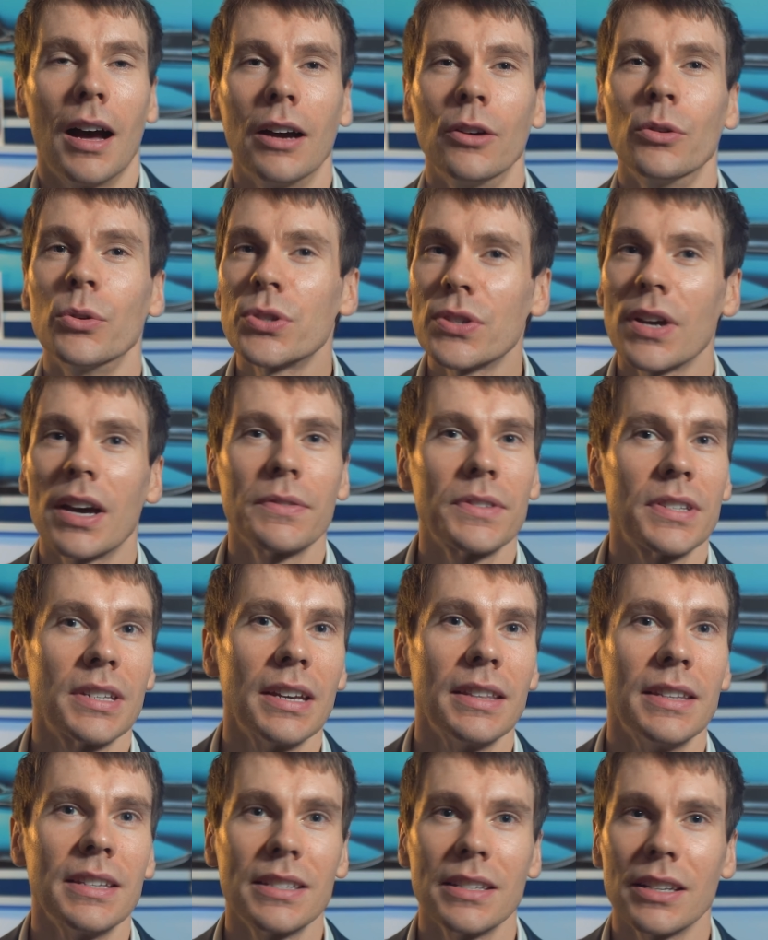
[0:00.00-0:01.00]
I also have to
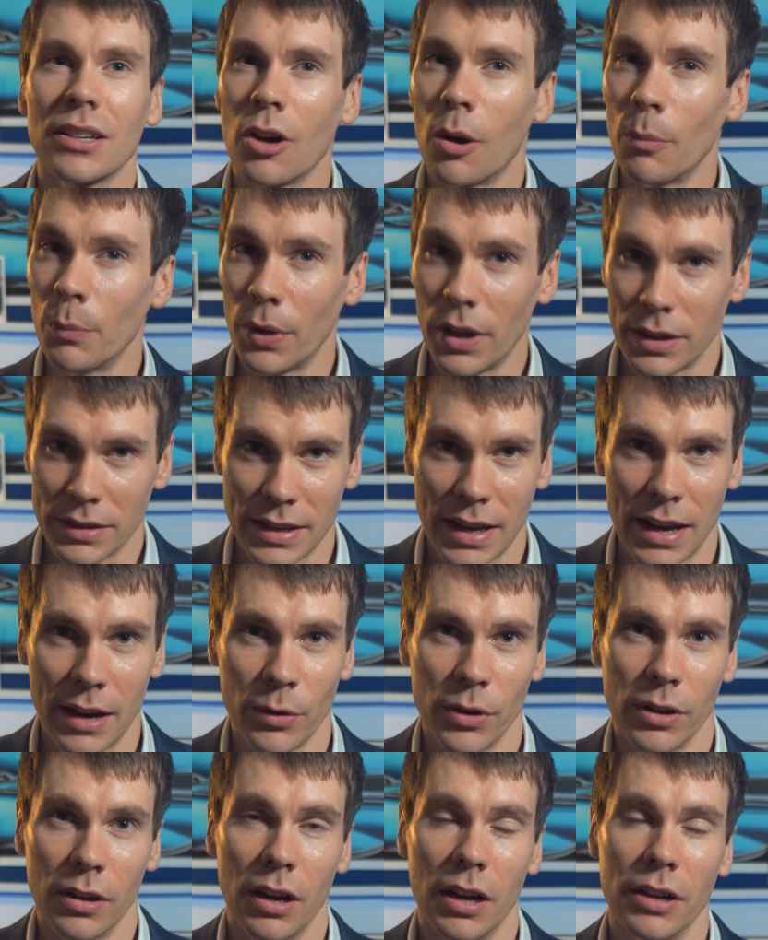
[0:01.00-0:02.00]
say this is a complex
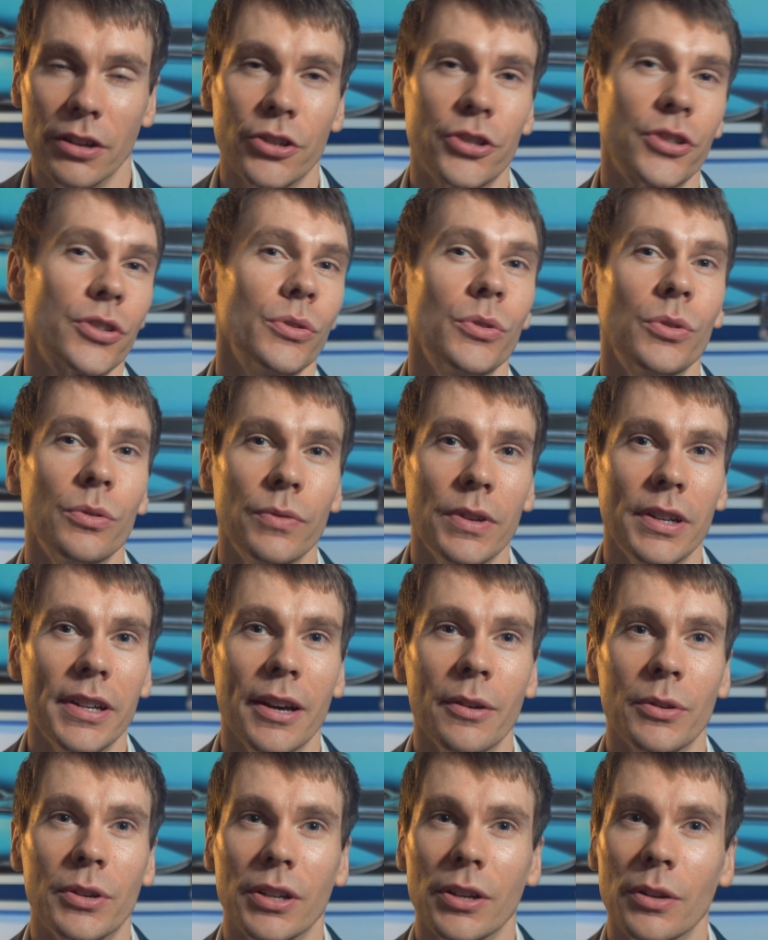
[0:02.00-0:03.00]
area and a short
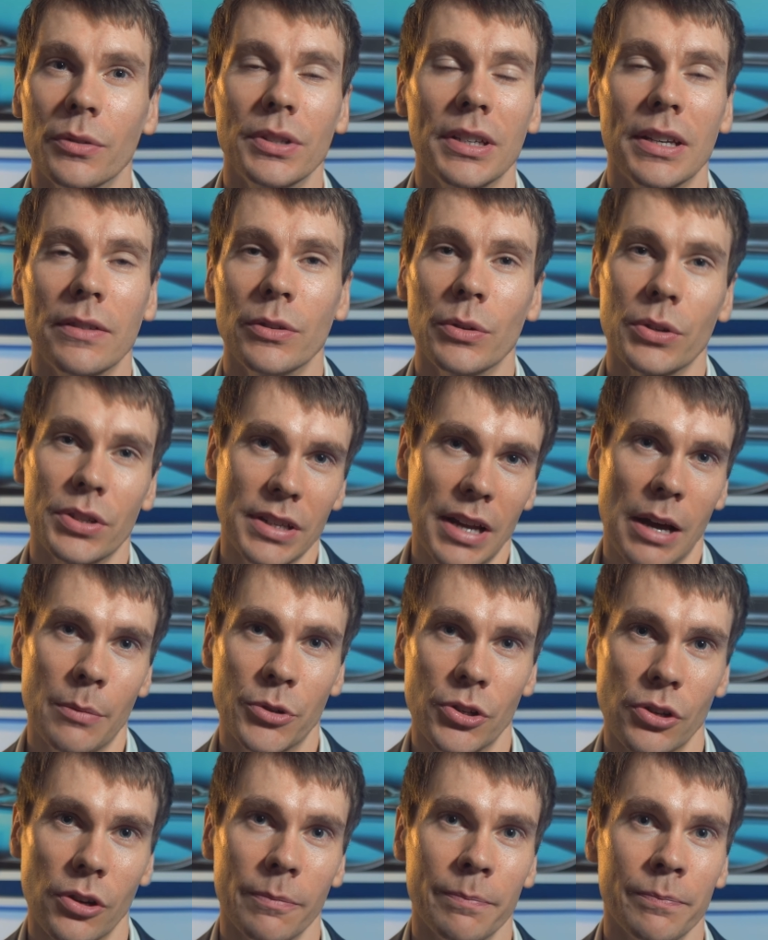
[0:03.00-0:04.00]
video can only give you a
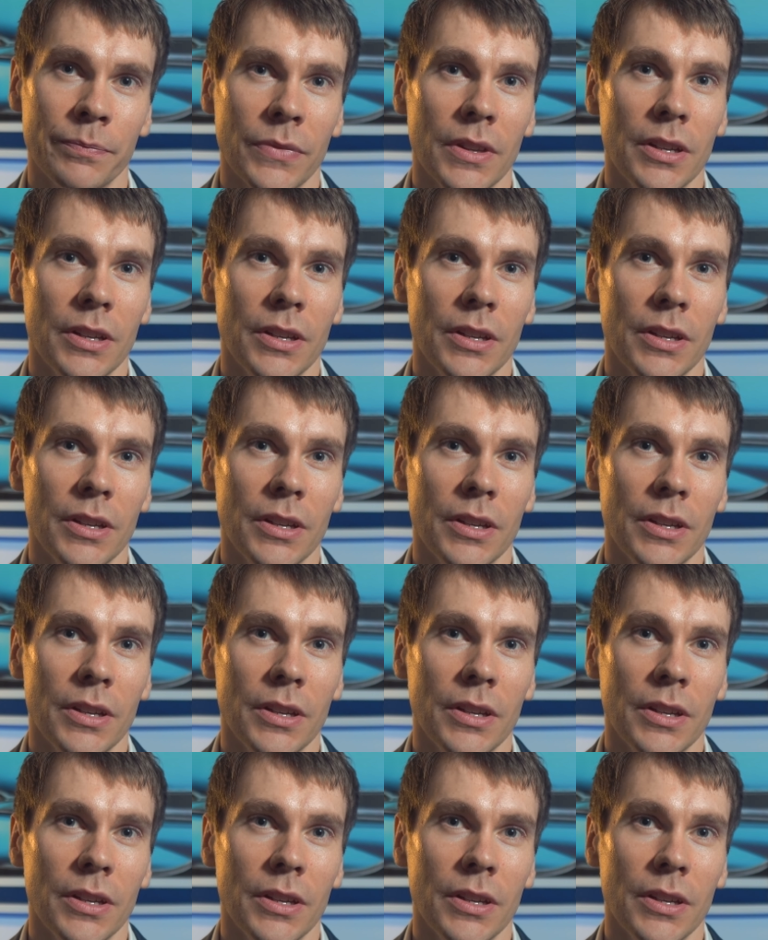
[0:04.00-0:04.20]
snapshot.